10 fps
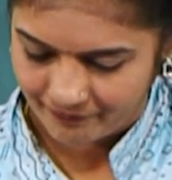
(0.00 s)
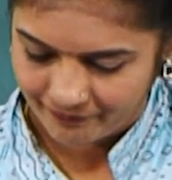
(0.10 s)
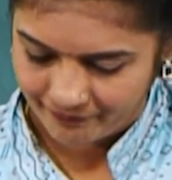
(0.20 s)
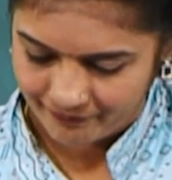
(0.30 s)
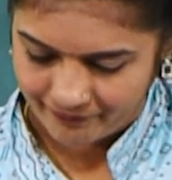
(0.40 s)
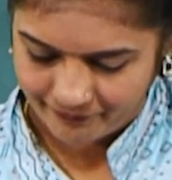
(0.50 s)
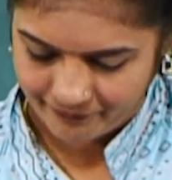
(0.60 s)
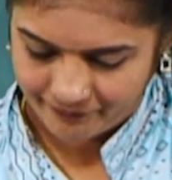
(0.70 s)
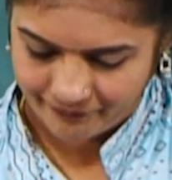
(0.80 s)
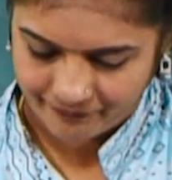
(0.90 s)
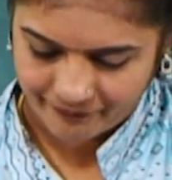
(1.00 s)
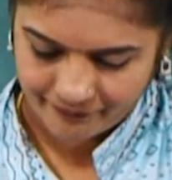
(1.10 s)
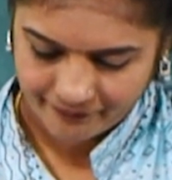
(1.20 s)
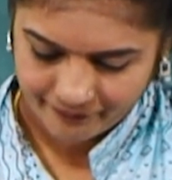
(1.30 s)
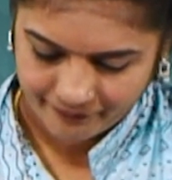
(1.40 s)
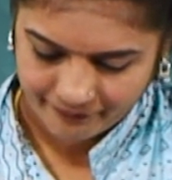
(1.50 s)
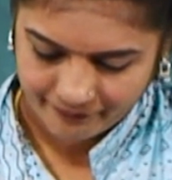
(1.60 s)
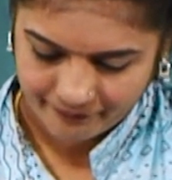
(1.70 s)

(no one is talking)